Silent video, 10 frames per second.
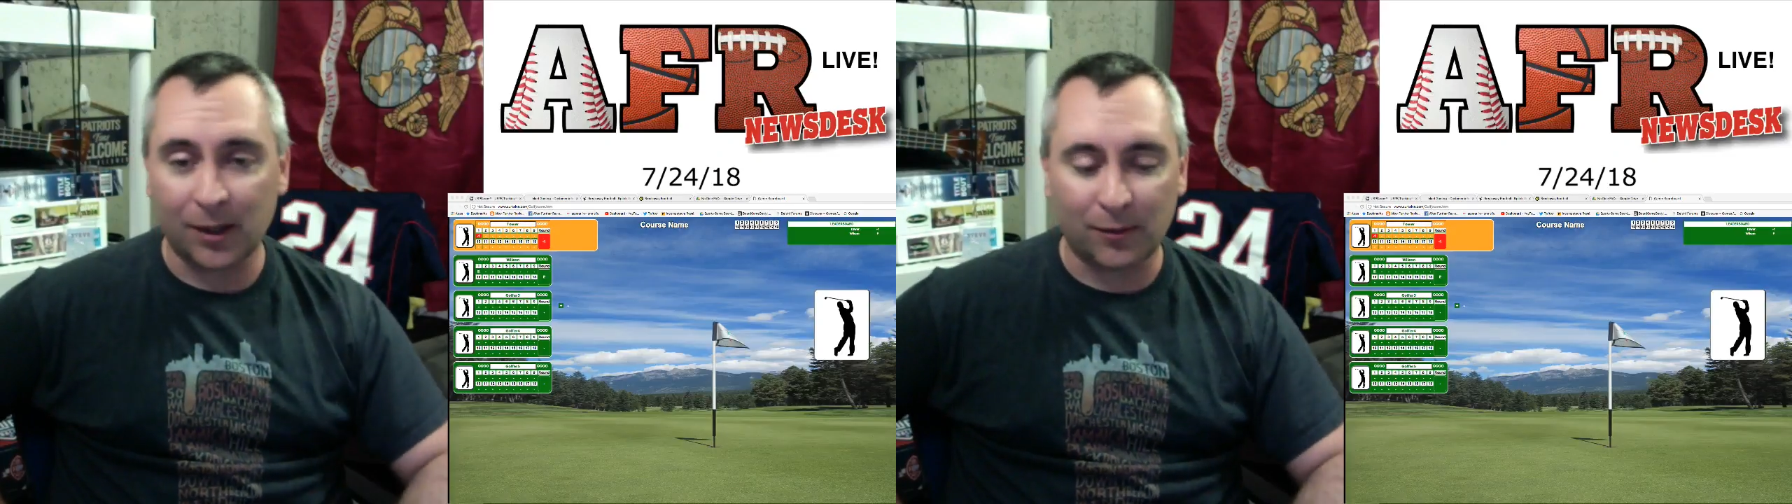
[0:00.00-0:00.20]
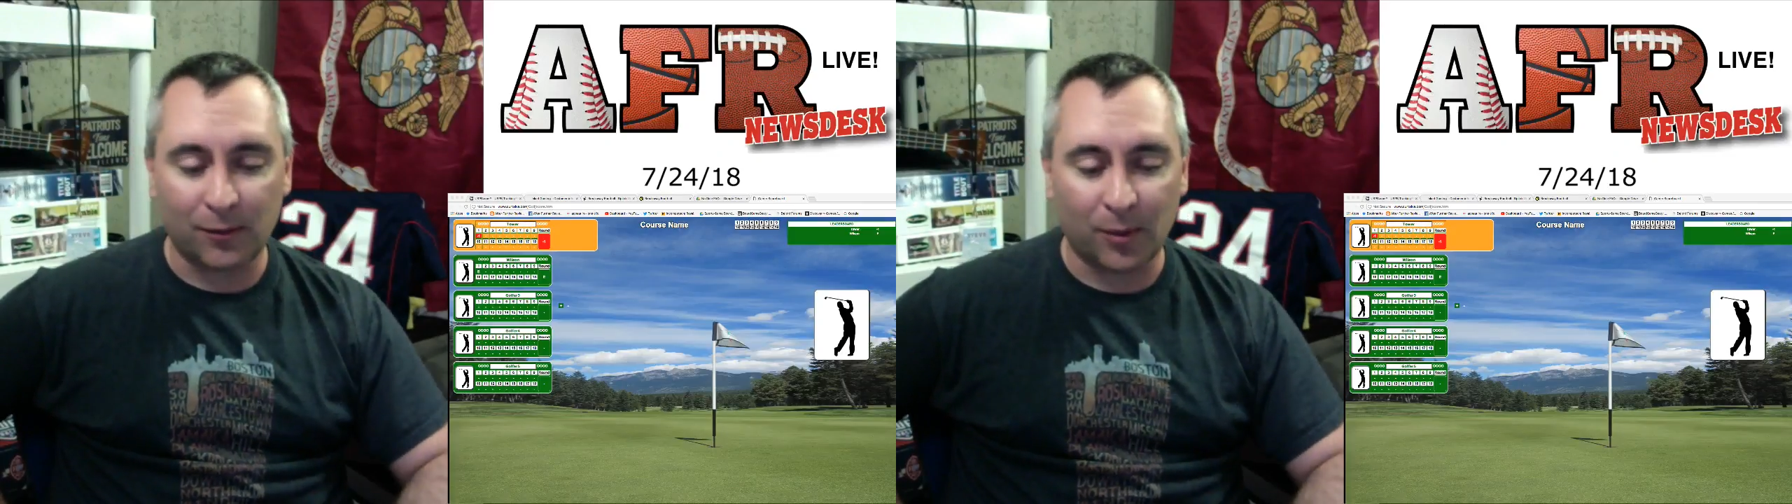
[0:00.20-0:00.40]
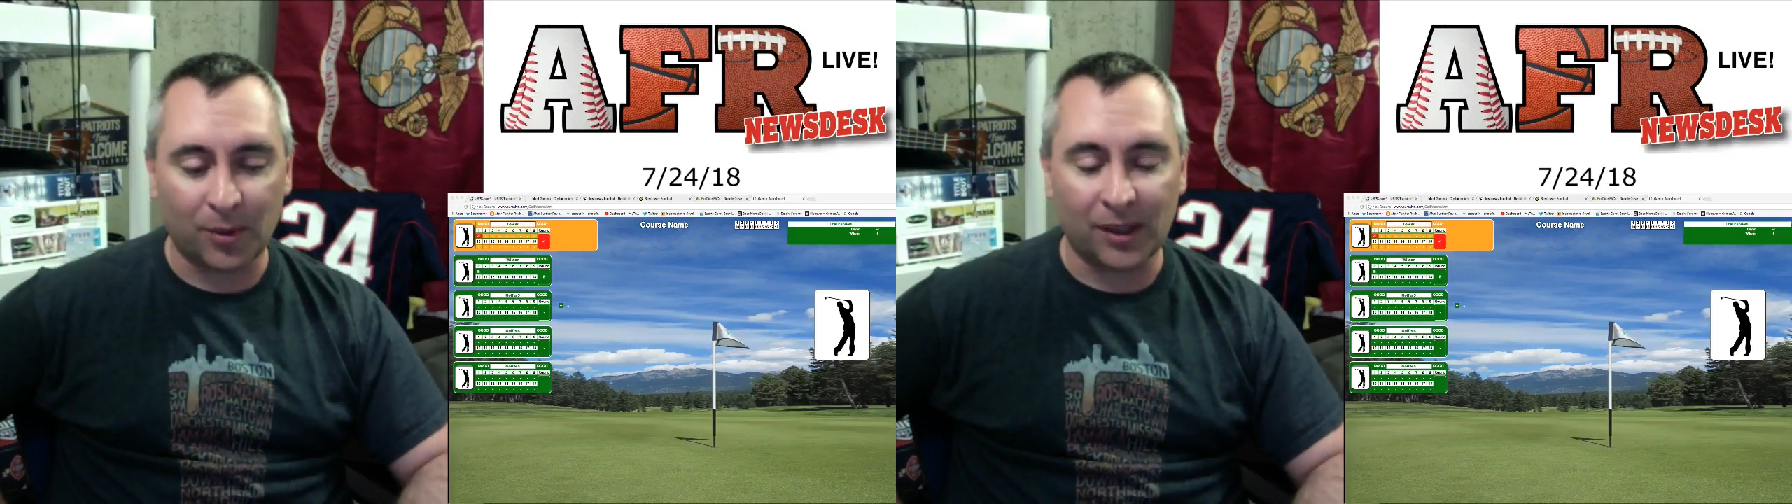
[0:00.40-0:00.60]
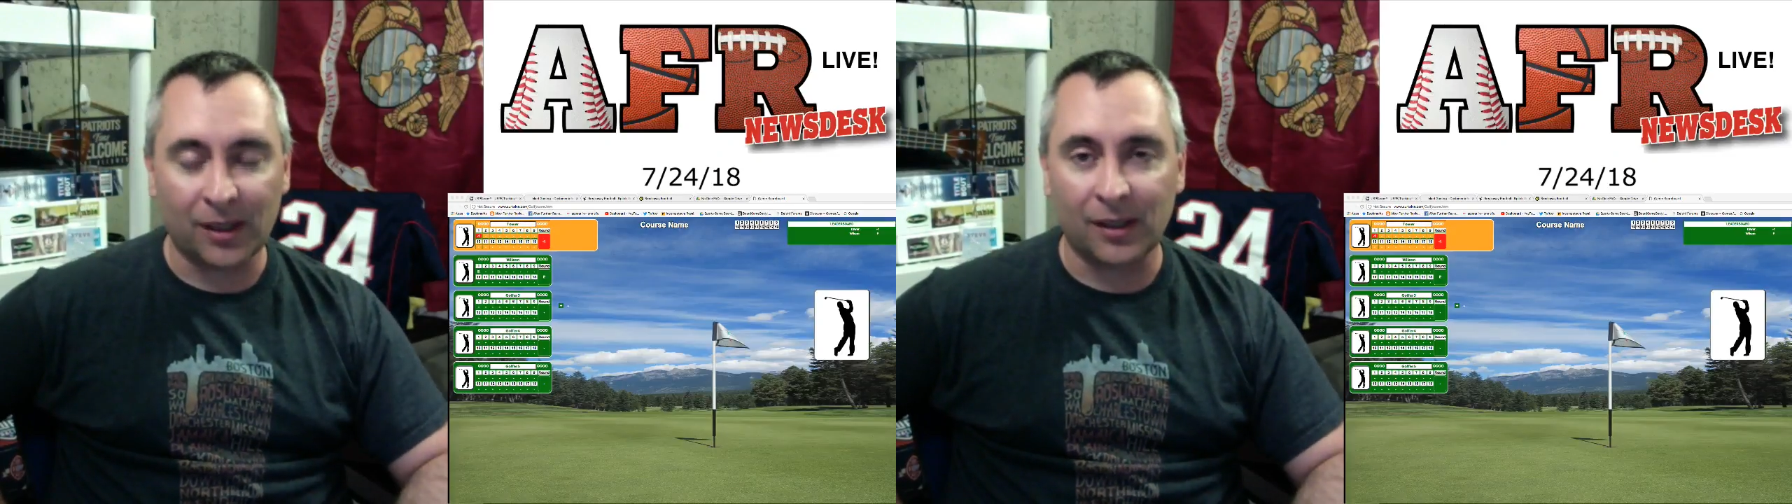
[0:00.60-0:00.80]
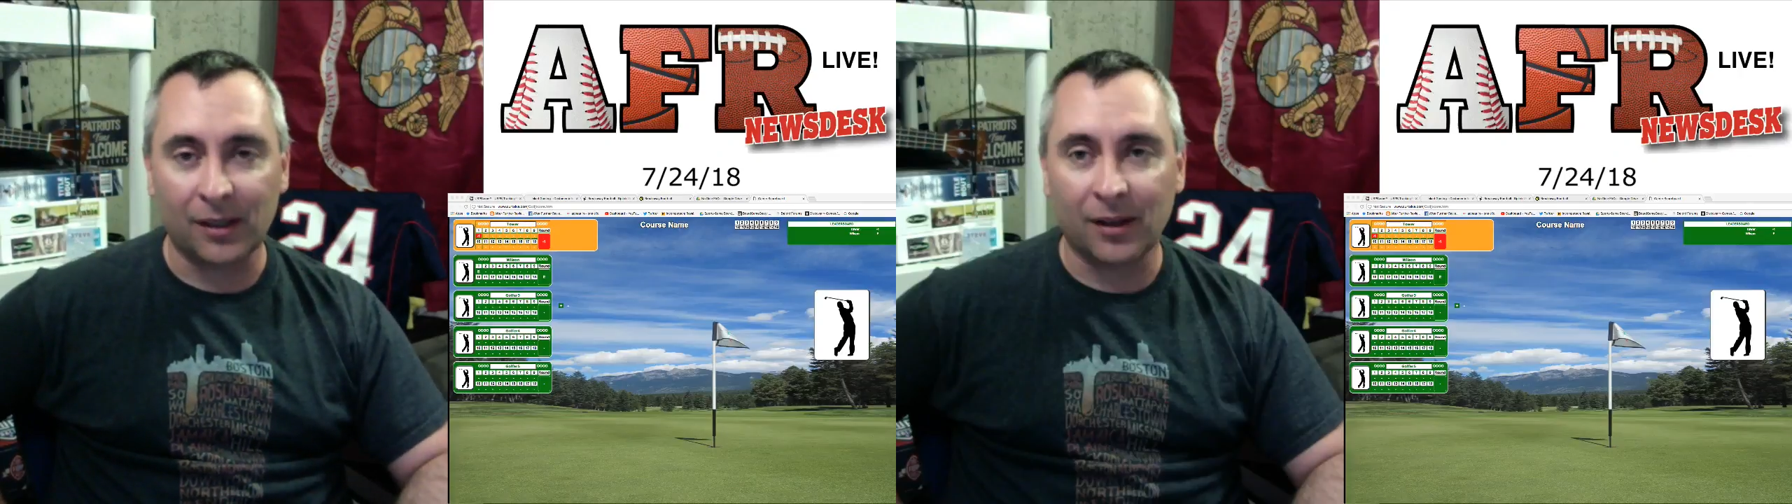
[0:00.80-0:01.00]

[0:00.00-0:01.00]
for the